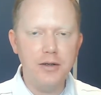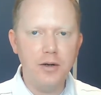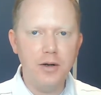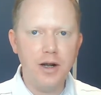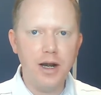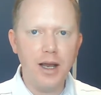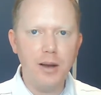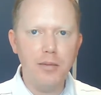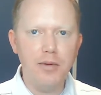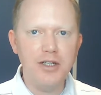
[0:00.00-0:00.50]

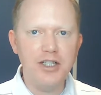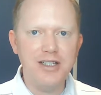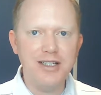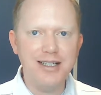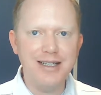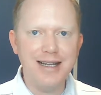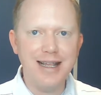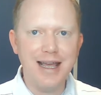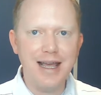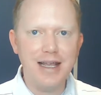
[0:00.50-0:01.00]
or how much
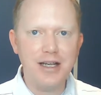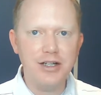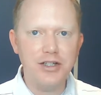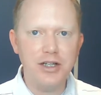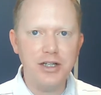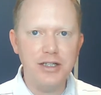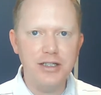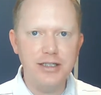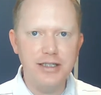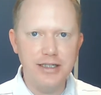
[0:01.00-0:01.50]
did
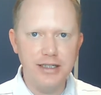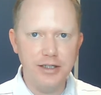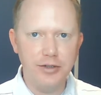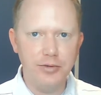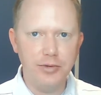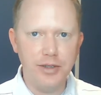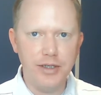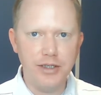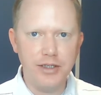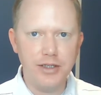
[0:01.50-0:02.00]
cash
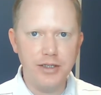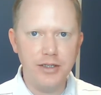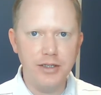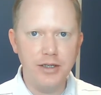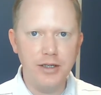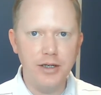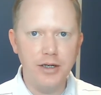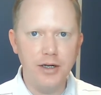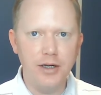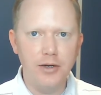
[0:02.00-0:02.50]
decrease,
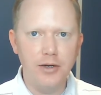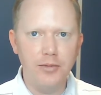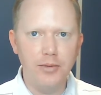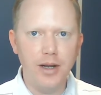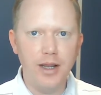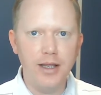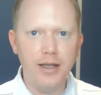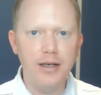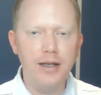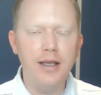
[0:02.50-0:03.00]

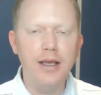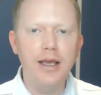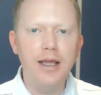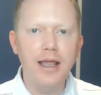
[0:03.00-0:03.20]
right?